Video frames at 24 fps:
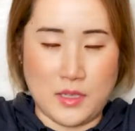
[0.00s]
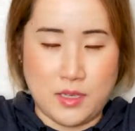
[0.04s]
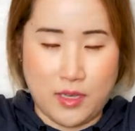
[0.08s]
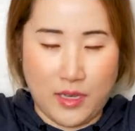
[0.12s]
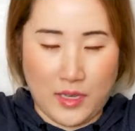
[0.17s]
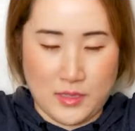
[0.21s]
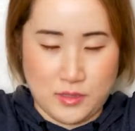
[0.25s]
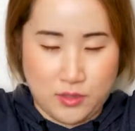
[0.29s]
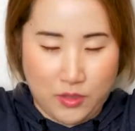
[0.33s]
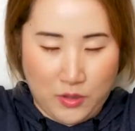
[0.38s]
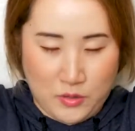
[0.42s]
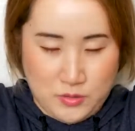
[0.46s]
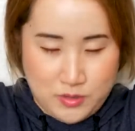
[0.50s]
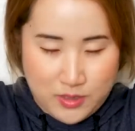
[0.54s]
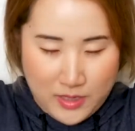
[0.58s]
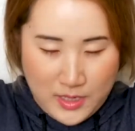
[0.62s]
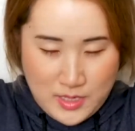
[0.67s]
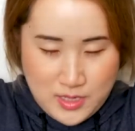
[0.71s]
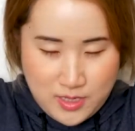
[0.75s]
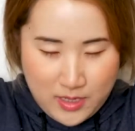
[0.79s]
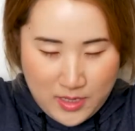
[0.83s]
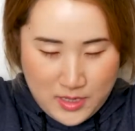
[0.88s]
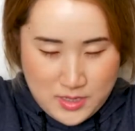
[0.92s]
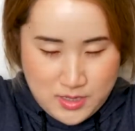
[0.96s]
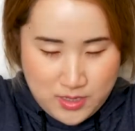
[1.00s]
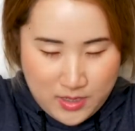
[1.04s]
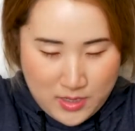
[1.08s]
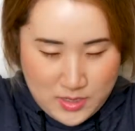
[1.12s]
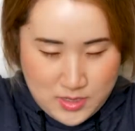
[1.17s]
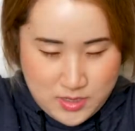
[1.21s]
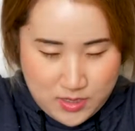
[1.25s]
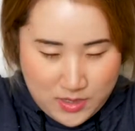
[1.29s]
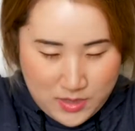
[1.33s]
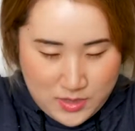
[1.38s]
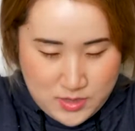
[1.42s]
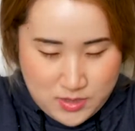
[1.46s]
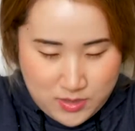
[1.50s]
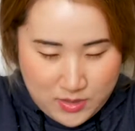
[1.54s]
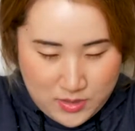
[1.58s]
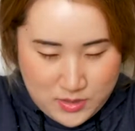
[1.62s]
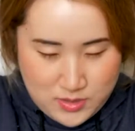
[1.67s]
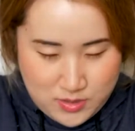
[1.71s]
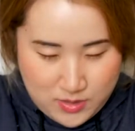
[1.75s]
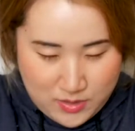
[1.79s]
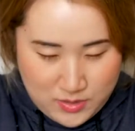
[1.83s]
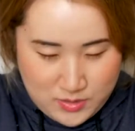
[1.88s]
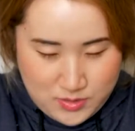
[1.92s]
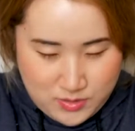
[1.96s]
And go
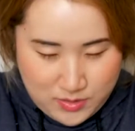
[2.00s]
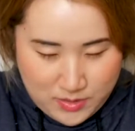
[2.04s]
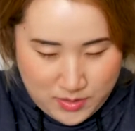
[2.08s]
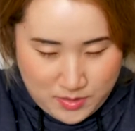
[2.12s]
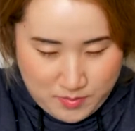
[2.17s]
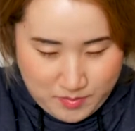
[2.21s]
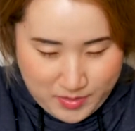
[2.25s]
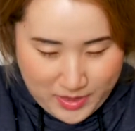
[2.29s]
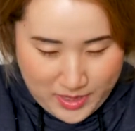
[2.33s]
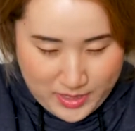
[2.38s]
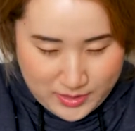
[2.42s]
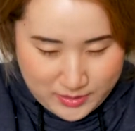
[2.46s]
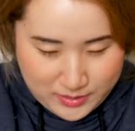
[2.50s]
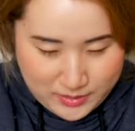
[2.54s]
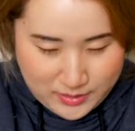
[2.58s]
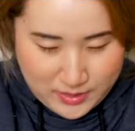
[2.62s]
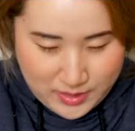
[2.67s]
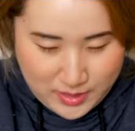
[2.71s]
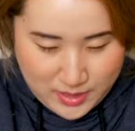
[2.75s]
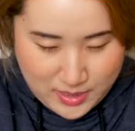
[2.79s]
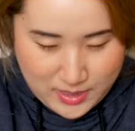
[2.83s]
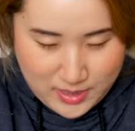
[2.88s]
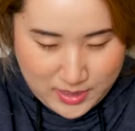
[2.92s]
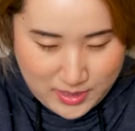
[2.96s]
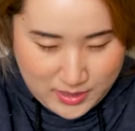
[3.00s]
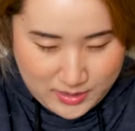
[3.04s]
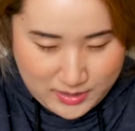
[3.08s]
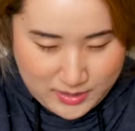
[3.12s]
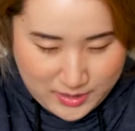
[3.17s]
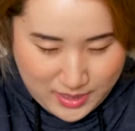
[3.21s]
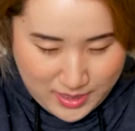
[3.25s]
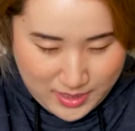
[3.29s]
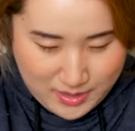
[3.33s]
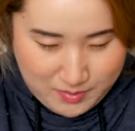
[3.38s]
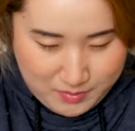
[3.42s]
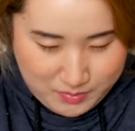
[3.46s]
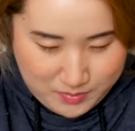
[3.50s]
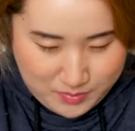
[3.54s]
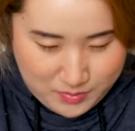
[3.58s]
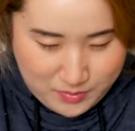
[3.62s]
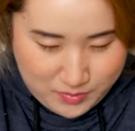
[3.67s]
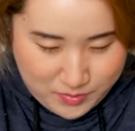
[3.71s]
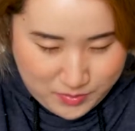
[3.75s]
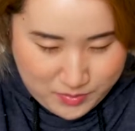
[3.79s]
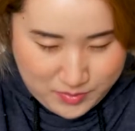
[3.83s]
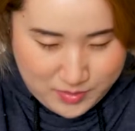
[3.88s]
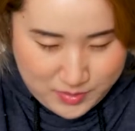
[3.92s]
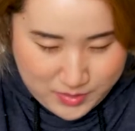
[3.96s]
down the back side. Tap
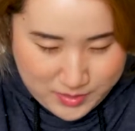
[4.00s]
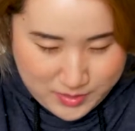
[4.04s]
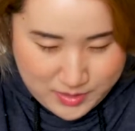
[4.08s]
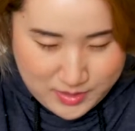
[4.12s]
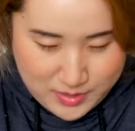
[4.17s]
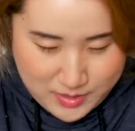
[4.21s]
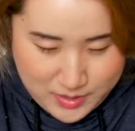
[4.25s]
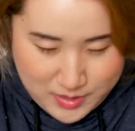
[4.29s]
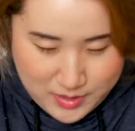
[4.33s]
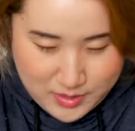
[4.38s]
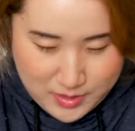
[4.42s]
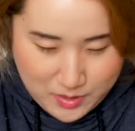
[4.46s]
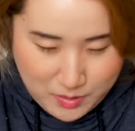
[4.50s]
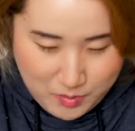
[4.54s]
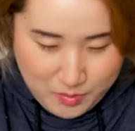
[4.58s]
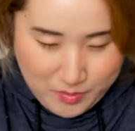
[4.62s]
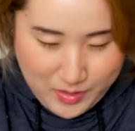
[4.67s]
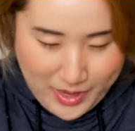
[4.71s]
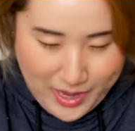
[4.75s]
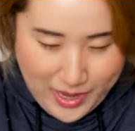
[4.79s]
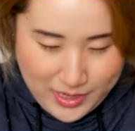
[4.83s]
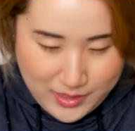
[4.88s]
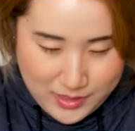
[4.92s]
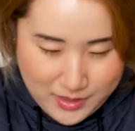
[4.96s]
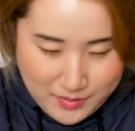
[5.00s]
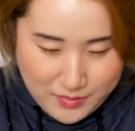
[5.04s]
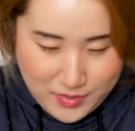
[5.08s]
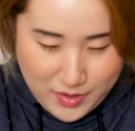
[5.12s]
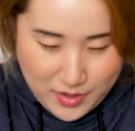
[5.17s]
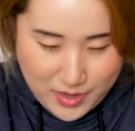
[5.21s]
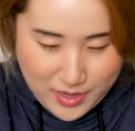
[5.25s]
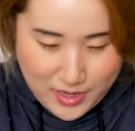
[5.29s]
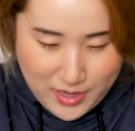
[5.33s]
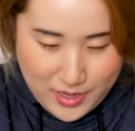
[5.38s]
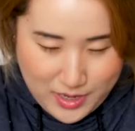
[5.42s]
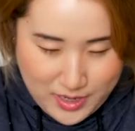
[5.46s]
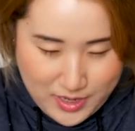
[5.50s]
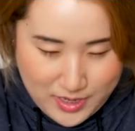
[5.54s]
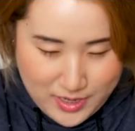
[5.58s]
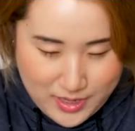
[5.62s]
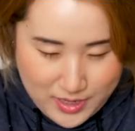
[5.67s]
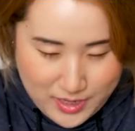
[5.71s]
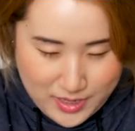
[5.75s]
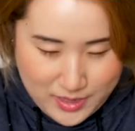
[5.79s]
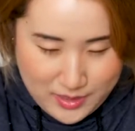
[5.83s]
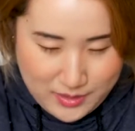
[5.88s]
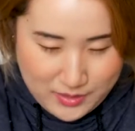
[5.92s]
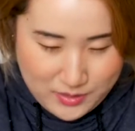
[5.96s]
the back of your
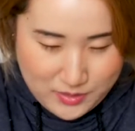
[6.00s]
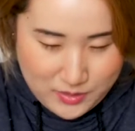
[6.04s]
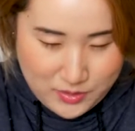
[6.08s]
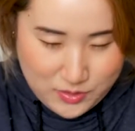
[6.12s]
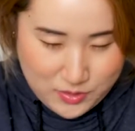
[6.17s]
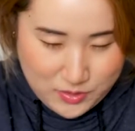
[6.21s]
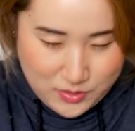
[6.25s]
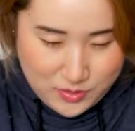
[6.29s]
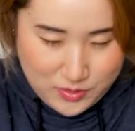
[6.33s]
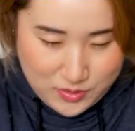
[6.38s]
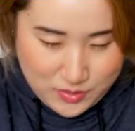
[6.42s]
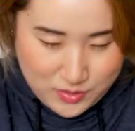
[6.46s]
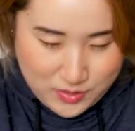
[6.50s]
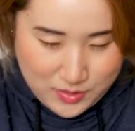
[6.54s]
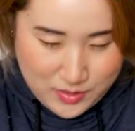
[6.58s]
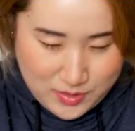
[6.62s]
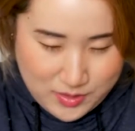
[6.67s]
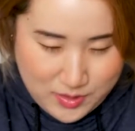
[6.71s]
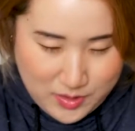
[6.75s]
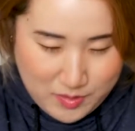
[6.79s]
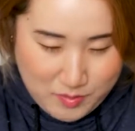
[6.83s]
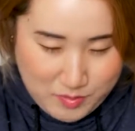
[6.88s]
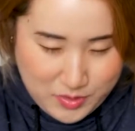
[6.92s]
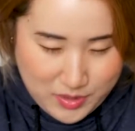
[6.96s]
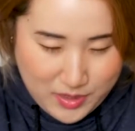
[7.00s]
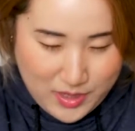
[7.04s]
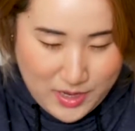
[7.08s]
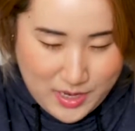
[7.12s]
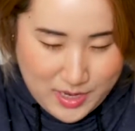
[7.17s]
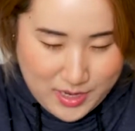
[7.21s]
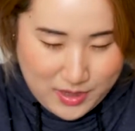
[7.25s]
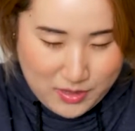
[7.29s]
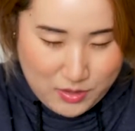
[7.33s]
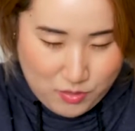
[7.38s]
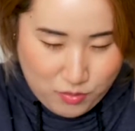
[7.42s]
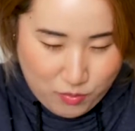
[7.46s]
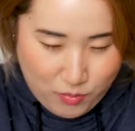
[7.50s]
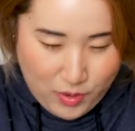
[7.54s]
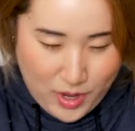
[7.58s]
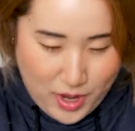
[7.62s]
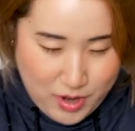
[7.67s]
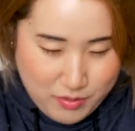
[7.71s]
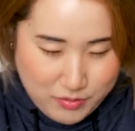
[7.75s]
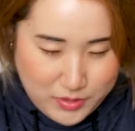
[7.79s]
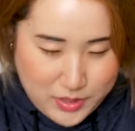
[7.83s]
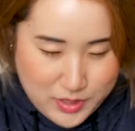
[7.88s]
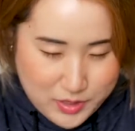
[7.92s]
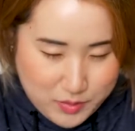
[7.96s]
head behind the
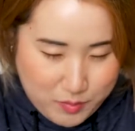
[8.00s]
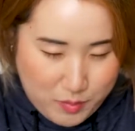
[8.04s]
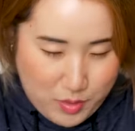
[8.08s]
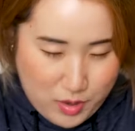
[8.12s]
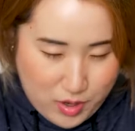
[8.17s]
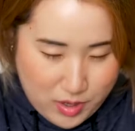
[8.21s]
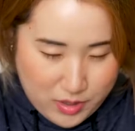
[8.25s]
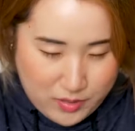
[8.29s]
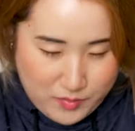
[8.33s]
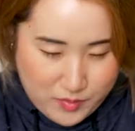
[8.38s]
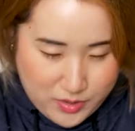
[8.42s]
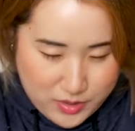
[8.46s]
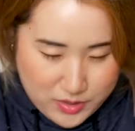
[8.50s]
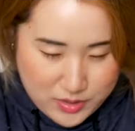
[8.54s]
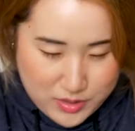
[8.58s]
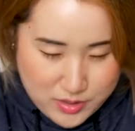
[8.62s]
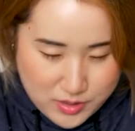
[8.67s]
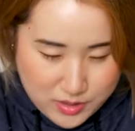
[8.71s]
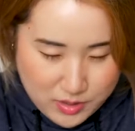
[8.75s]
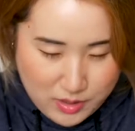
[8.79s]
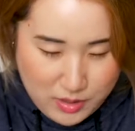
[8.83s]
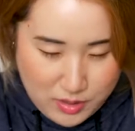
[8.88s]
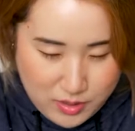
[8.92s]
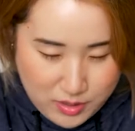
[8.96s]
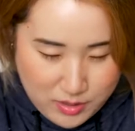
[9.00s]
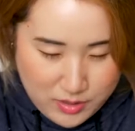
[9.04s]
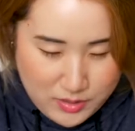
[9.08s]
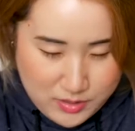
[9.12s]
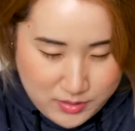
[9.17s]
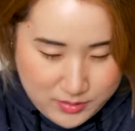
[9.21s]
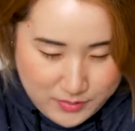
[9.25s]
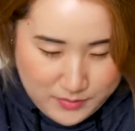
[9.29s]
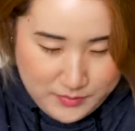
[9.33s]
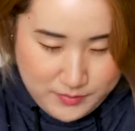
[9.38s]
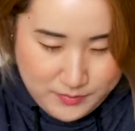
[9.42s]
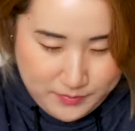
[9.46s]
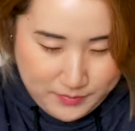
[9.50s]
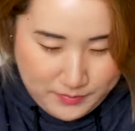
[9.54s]
roundest part of your skull.